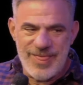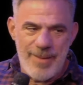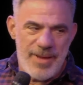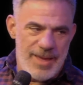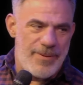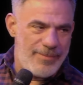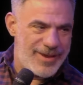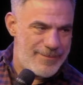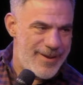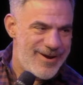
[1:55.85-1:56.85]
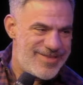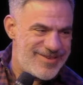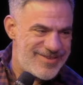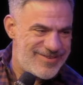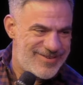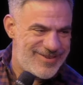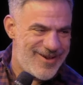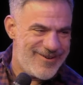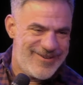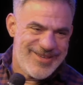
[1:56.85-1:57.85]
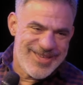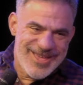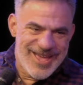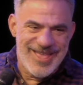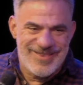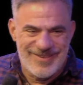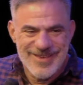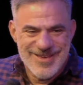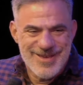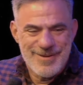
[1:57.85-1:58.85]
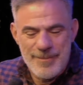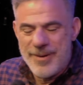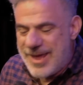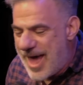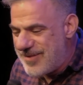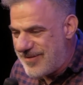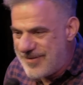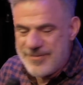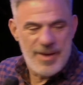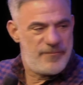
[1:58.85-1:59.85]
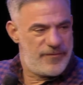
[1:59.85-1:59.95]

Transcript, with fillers: that many public appearances, so it's... But yes, wow.